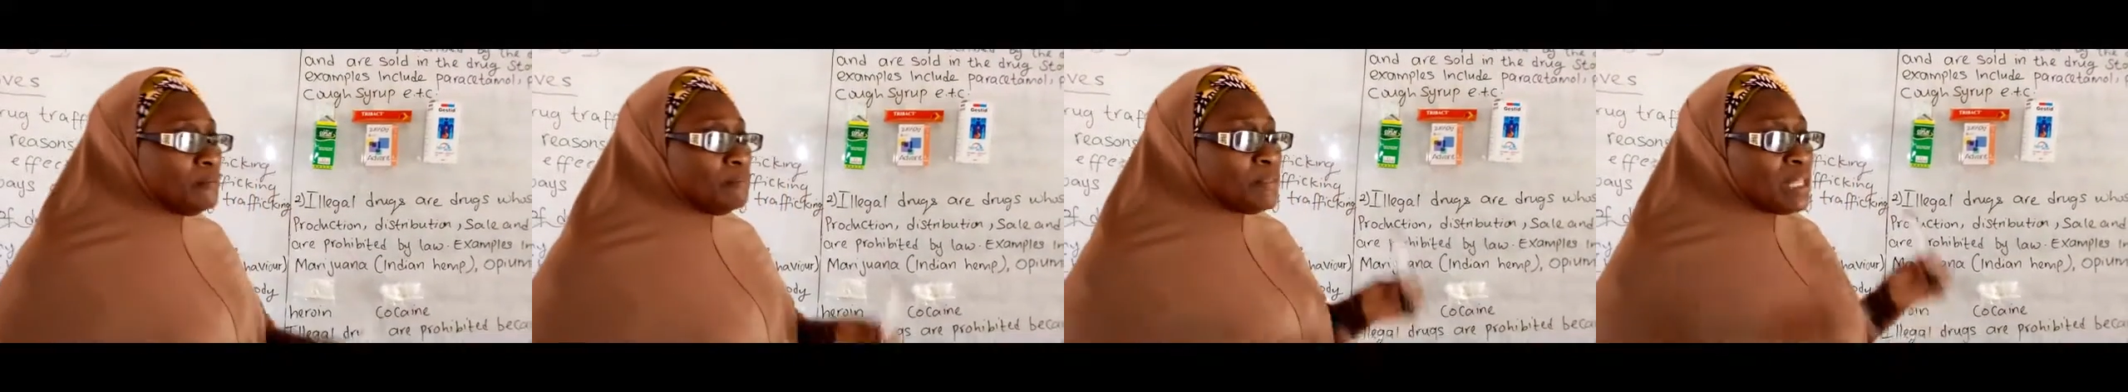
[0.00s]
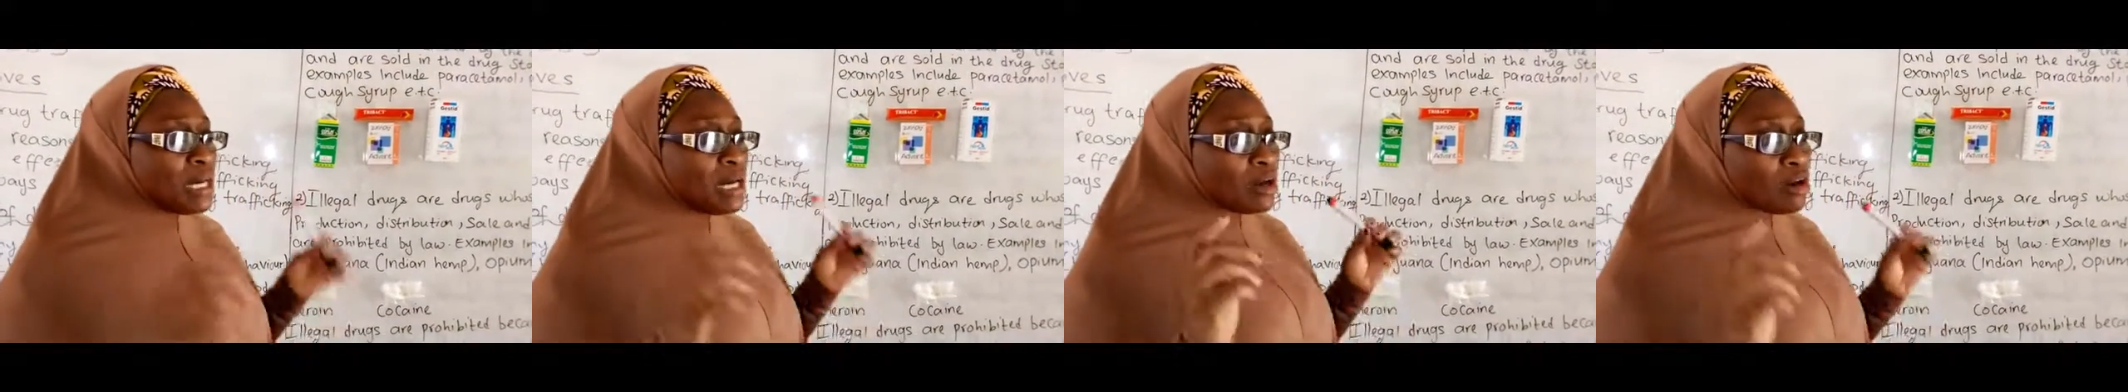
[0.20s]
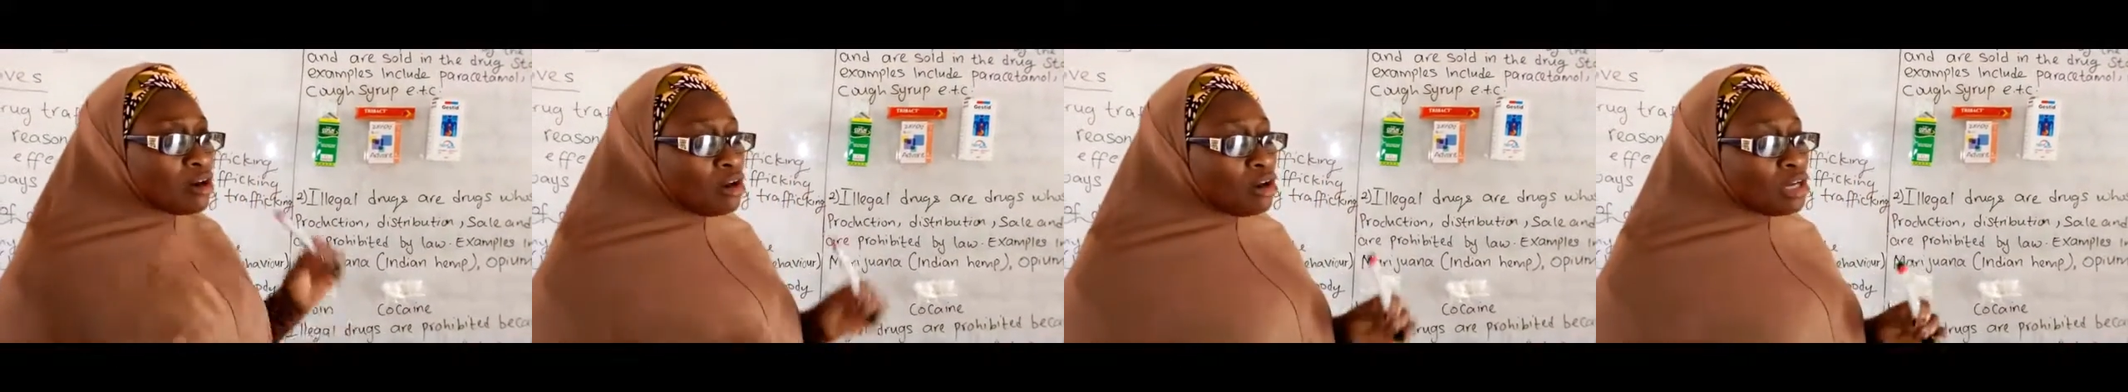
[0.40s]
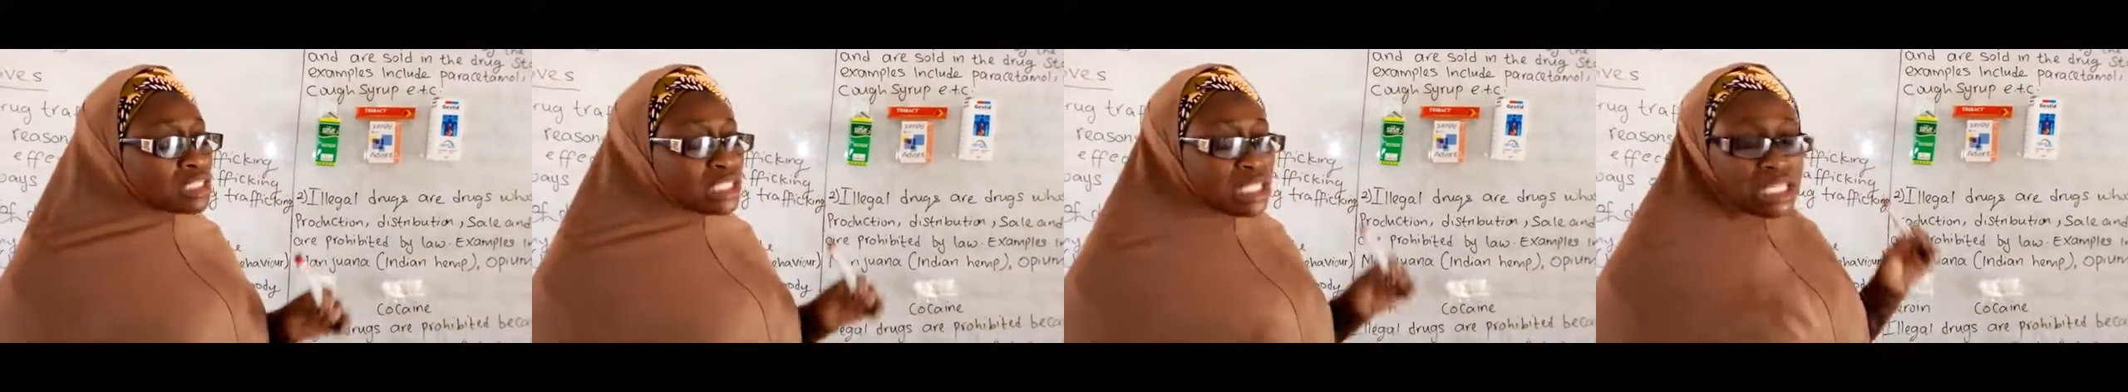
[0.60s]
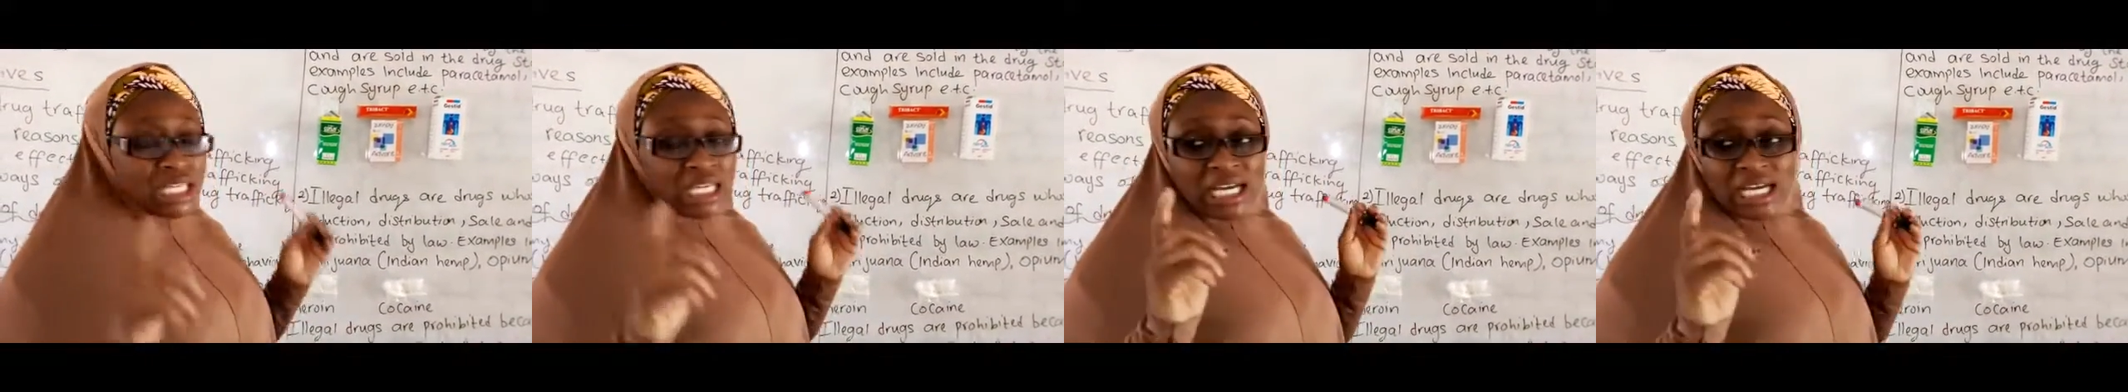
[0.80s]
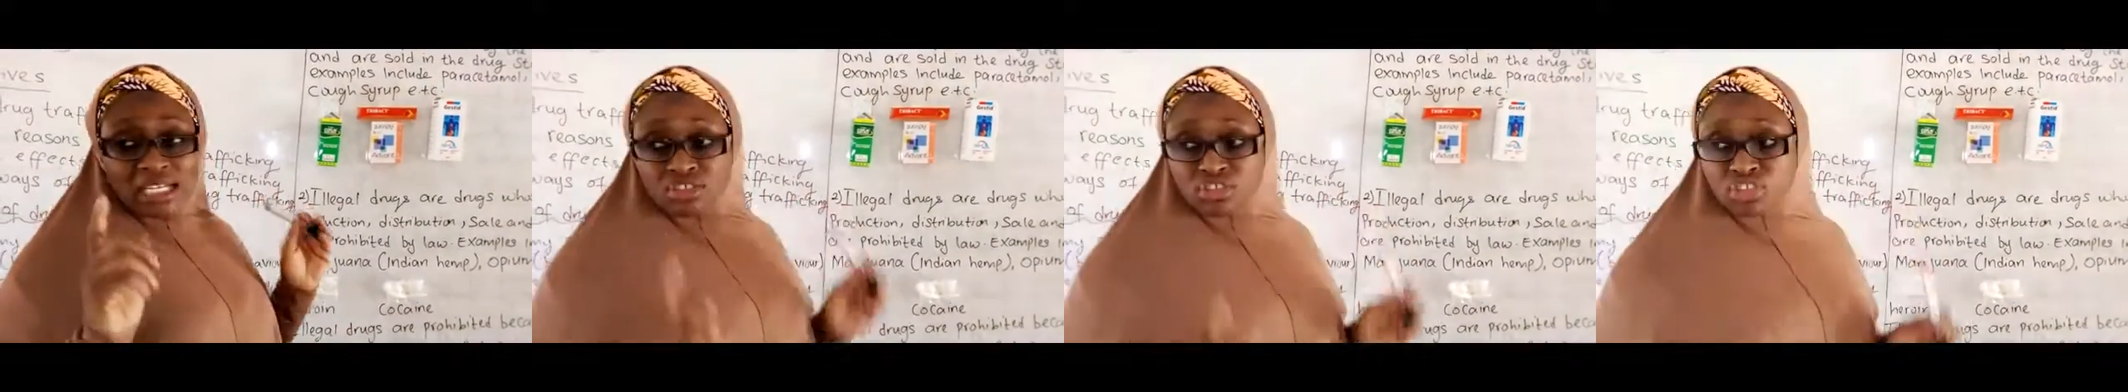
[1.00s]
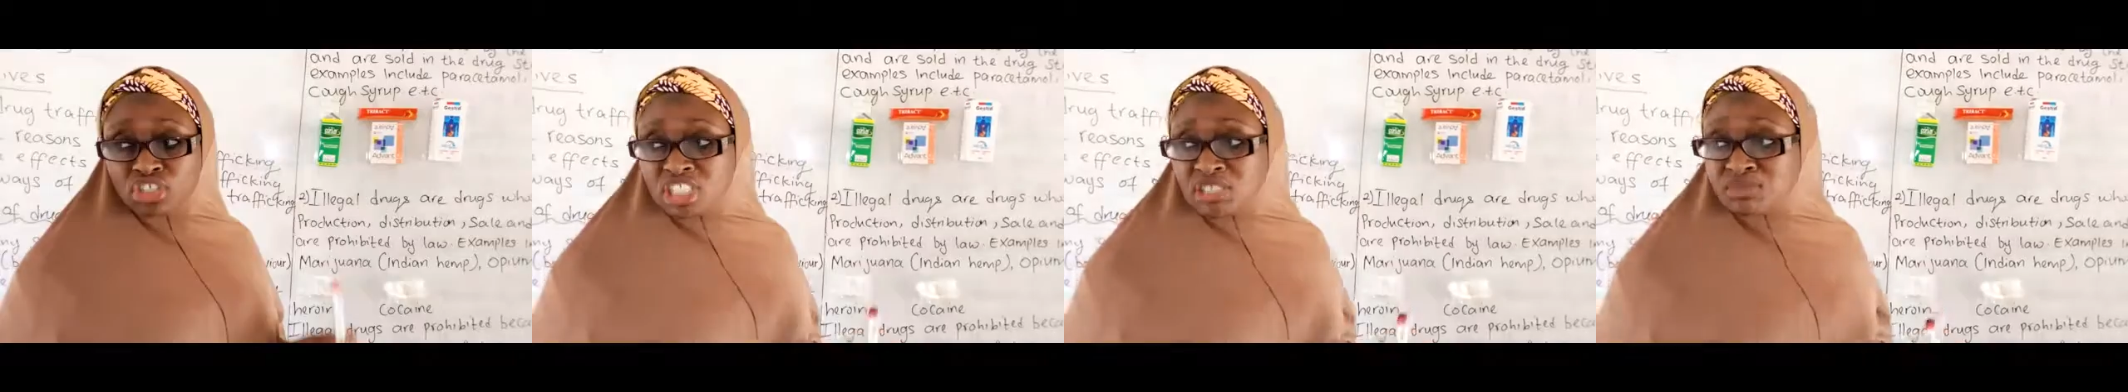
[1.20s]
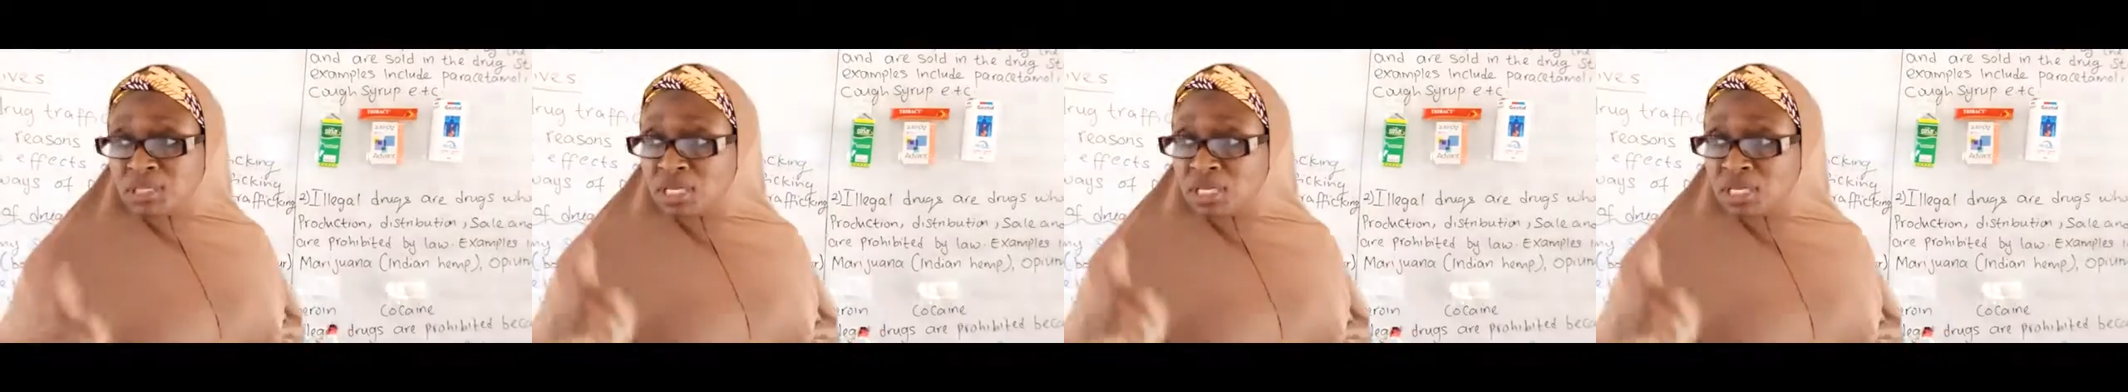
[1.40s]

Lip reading: They are called illegal drugs